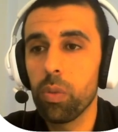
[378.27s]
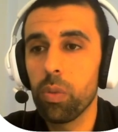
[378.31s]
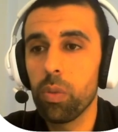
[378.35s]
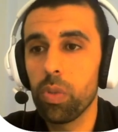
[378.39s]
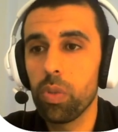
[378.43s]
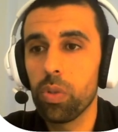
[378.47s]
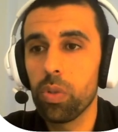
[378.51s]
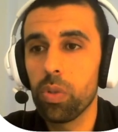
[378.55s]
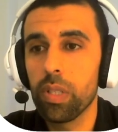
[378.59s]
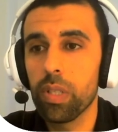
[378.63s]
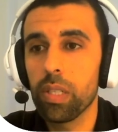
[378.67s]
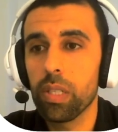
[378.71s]
We
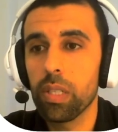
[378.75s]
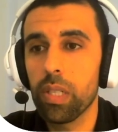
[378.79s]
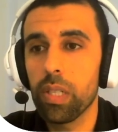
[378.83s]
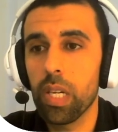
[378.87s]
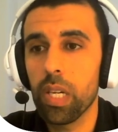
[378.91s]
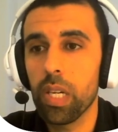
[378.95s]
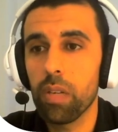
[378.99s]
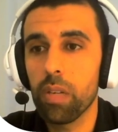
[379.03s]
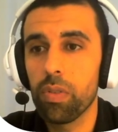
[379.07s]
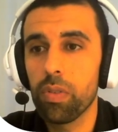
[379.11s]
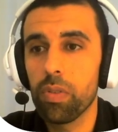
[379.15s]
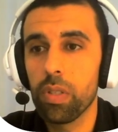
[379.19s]
do not
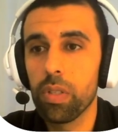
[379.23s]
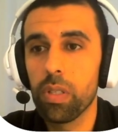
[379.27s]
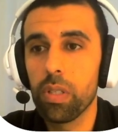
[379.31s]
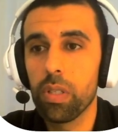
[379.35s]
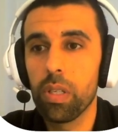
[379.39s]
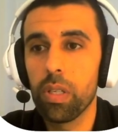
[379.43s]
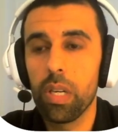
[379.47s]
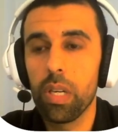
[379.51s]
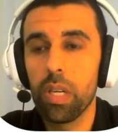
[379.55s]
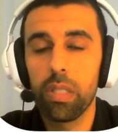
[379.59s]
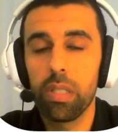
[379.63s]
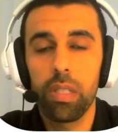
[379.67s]
have
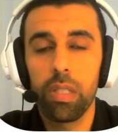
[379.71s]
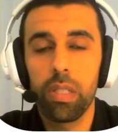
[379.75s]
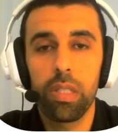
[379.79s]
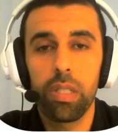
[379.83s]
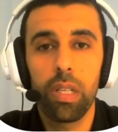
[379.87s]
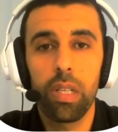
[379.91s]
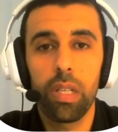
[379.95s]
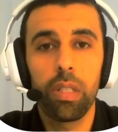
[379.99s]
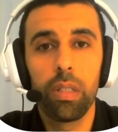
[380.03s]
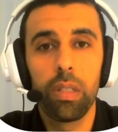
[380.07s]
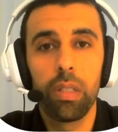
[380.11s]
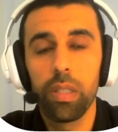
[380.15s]

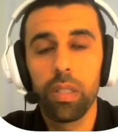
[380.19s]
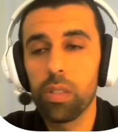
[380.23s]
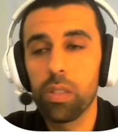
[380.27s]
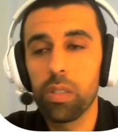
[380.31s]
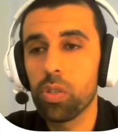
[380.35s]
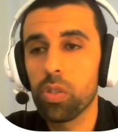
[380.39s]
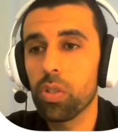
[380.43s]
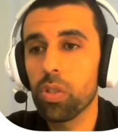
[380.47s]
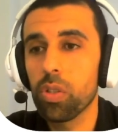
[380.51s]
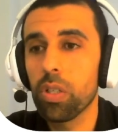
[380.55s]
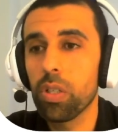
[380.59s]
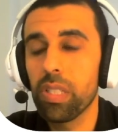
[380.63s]
SSL
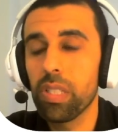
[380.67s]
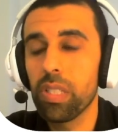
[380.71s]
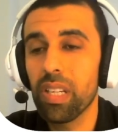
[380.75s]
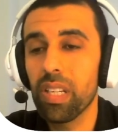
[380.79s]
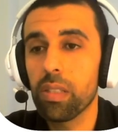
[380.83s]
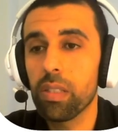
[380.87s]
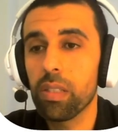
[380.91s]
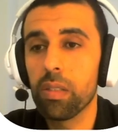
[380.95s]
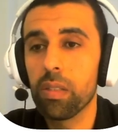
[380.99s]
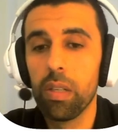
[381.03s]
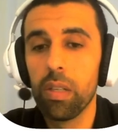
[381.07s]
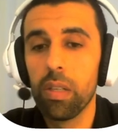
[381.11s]
installed
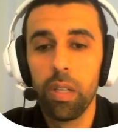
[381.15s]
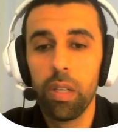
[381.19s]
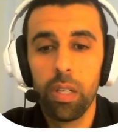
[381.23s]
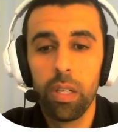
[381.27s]
yet.